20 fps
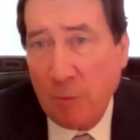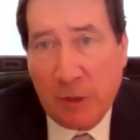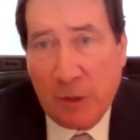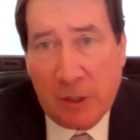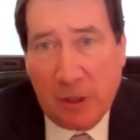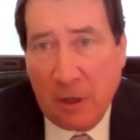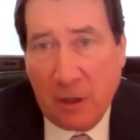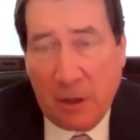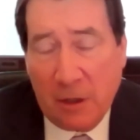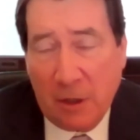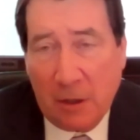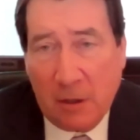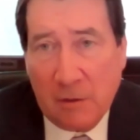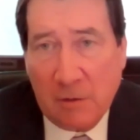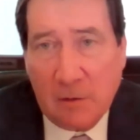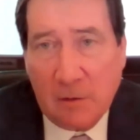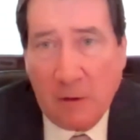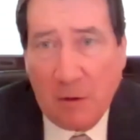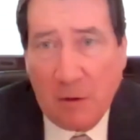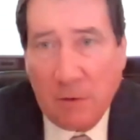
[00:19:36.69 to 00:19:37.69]
We did it
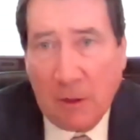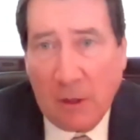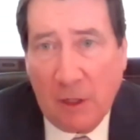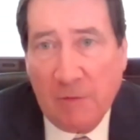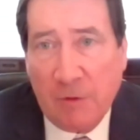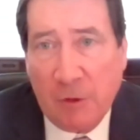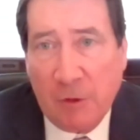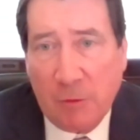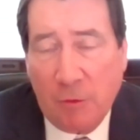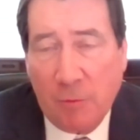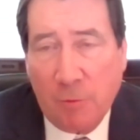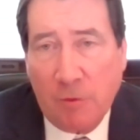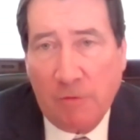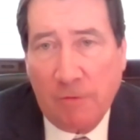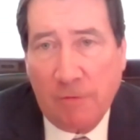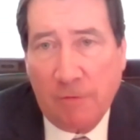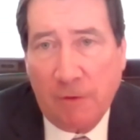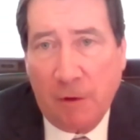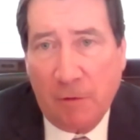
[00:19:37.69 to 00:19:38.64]
in you know, the living room of,